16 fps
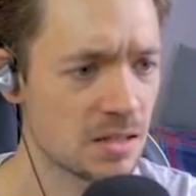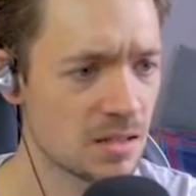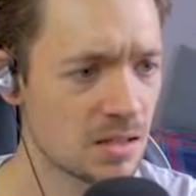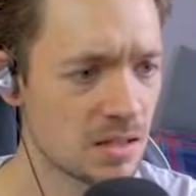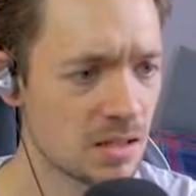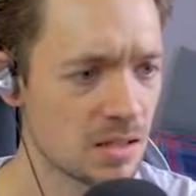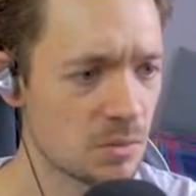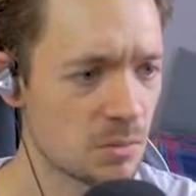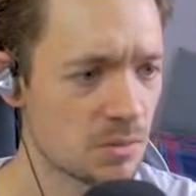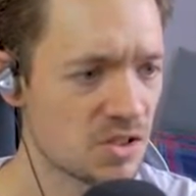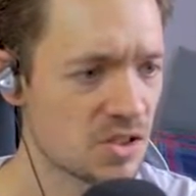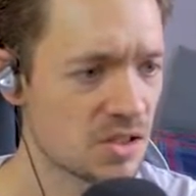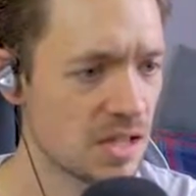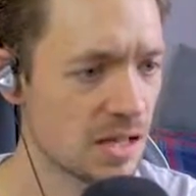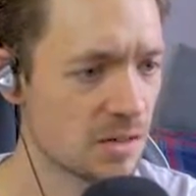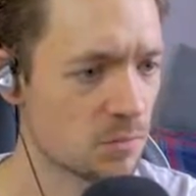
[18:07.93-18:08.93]
Are you uh.
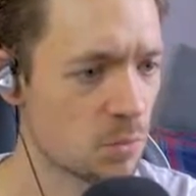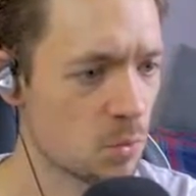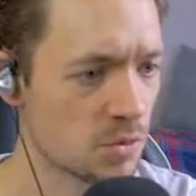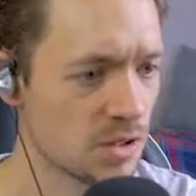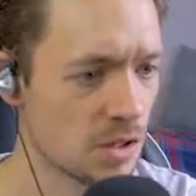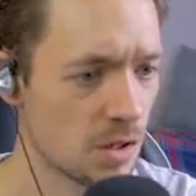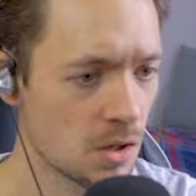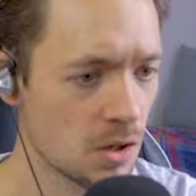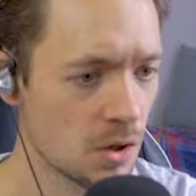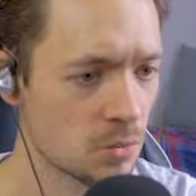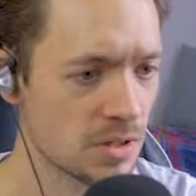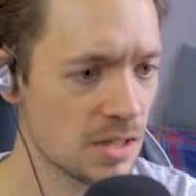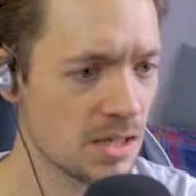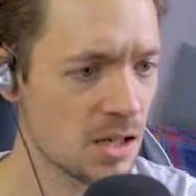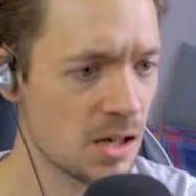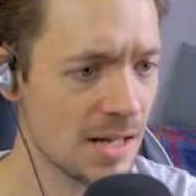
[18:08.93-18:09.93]
scared of water? Oh,
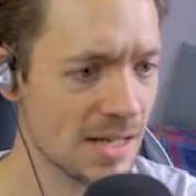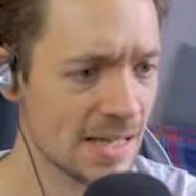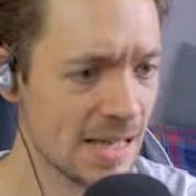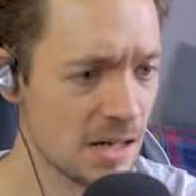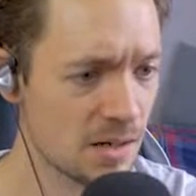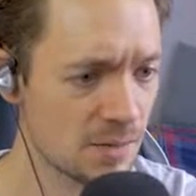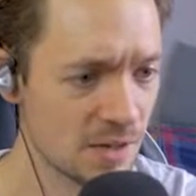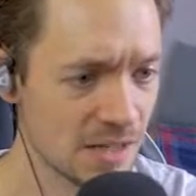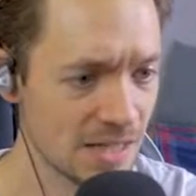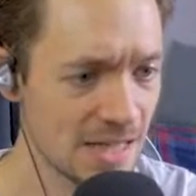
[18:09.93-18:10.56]
get, get, get out of it.